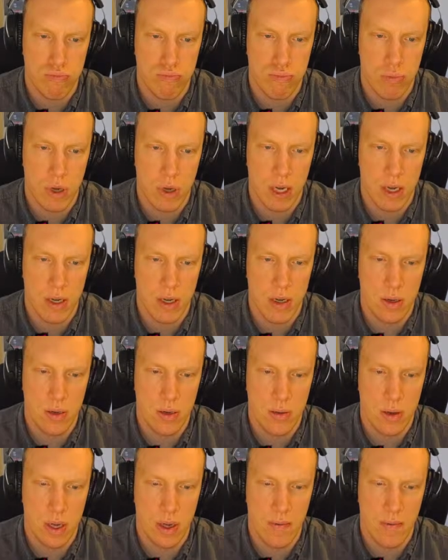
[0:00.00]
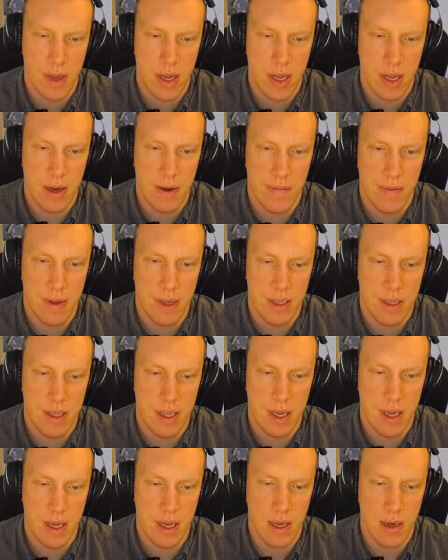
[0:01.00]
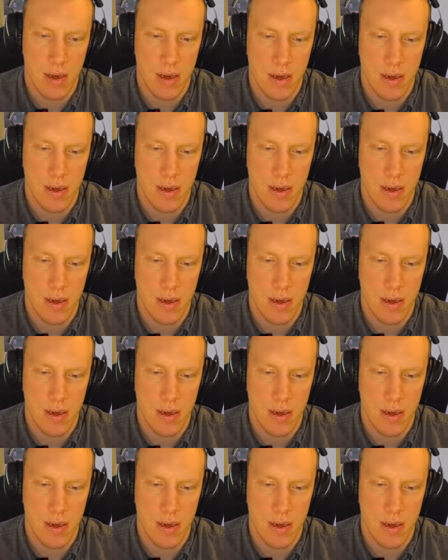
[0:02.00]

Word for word: but I don't have anything that